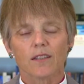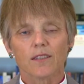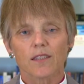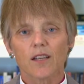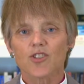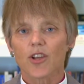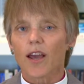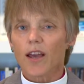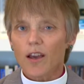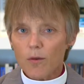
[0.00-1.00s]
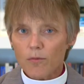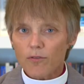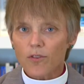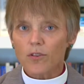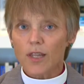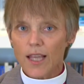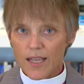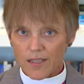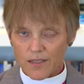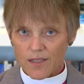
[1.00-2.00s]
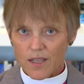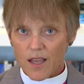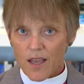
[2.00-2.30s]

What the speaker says: such a helpful lens